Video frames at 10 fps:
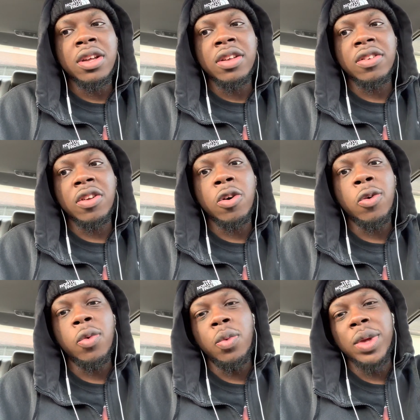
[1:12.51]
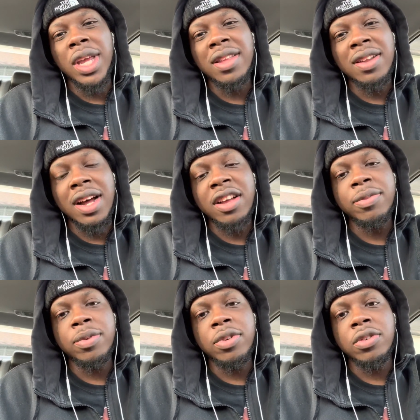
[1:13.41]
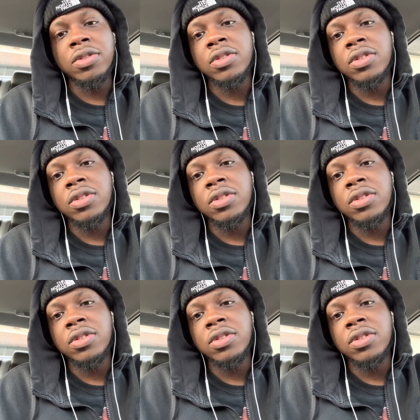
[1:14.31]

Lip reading: So we get to the hospital.